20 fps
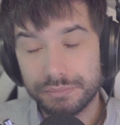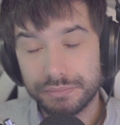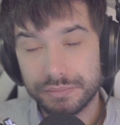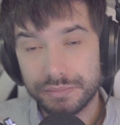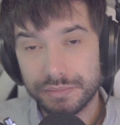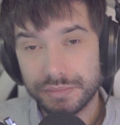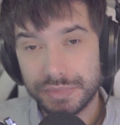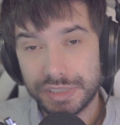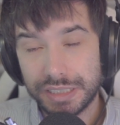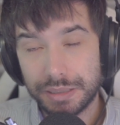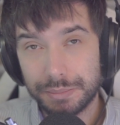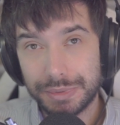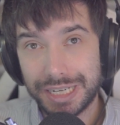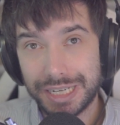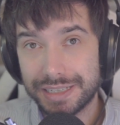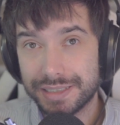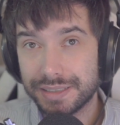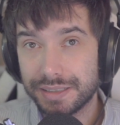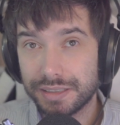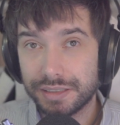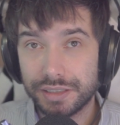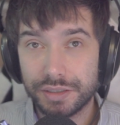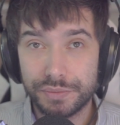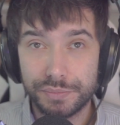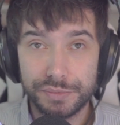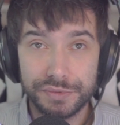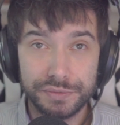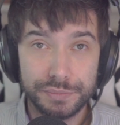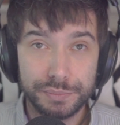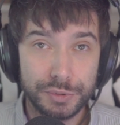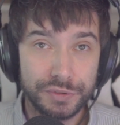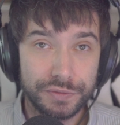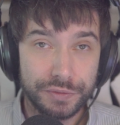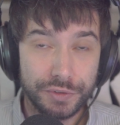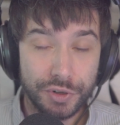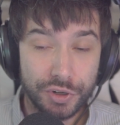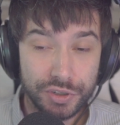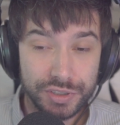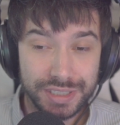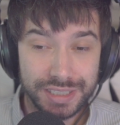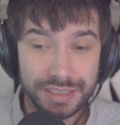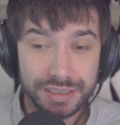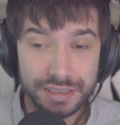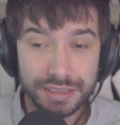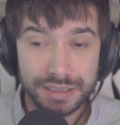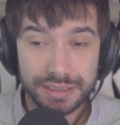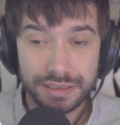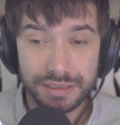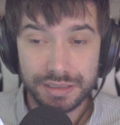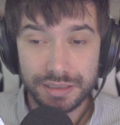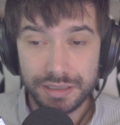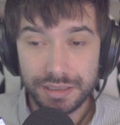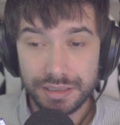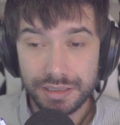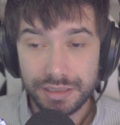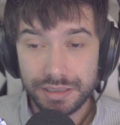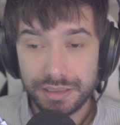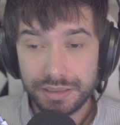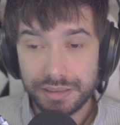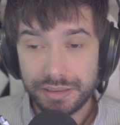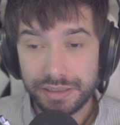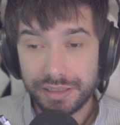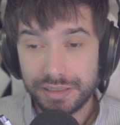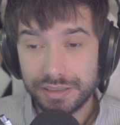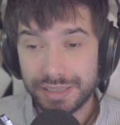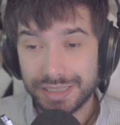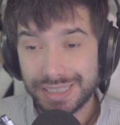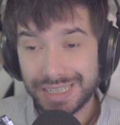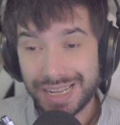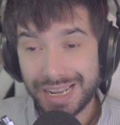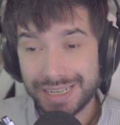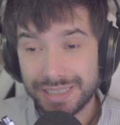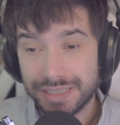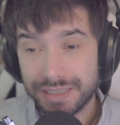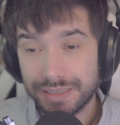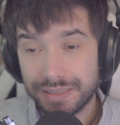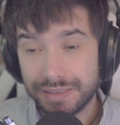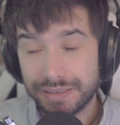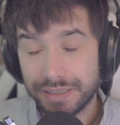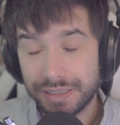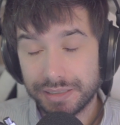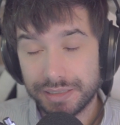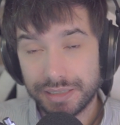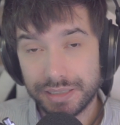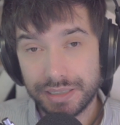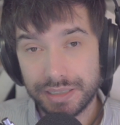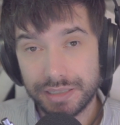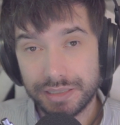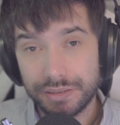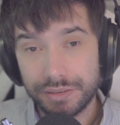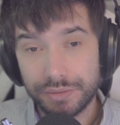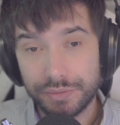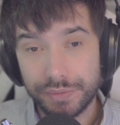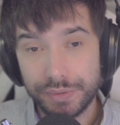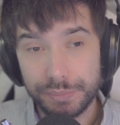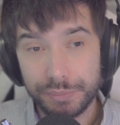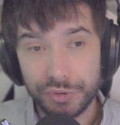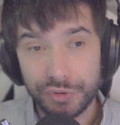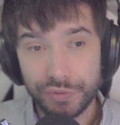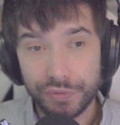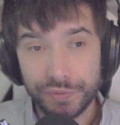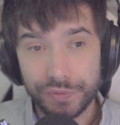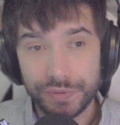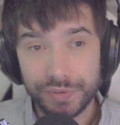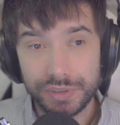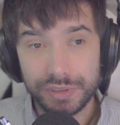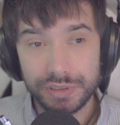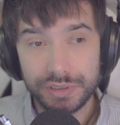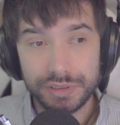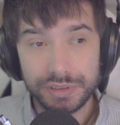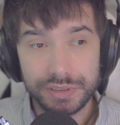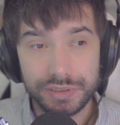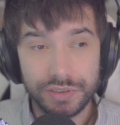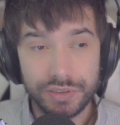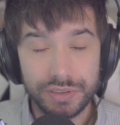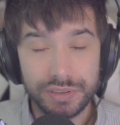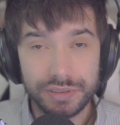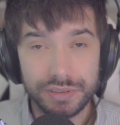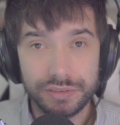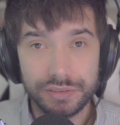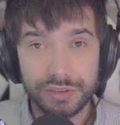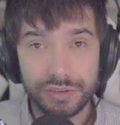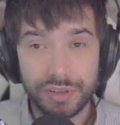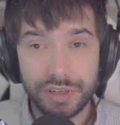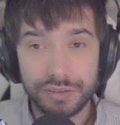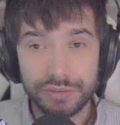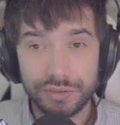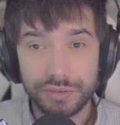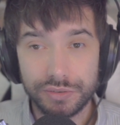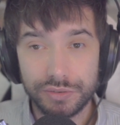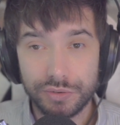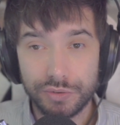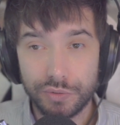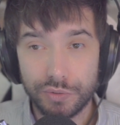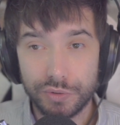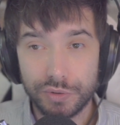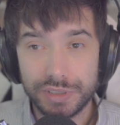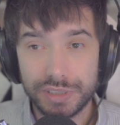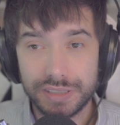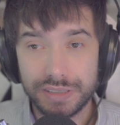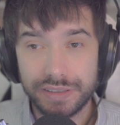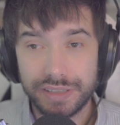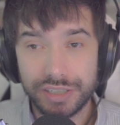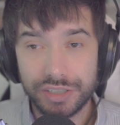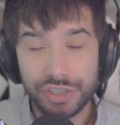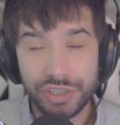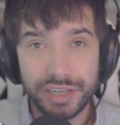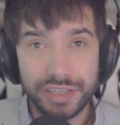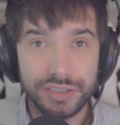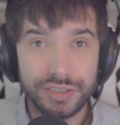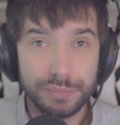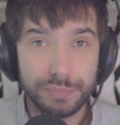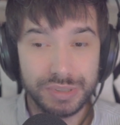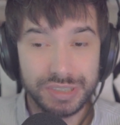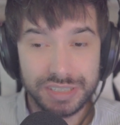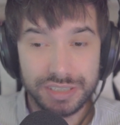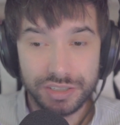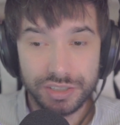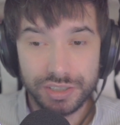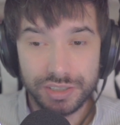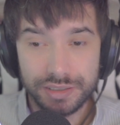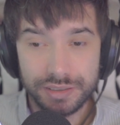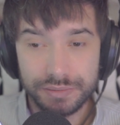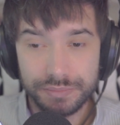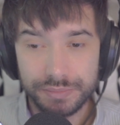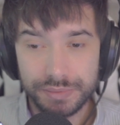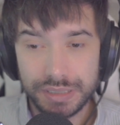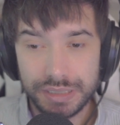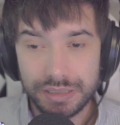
some classes that can remove curses. There's classes that can remove certain crowd controls that change your position.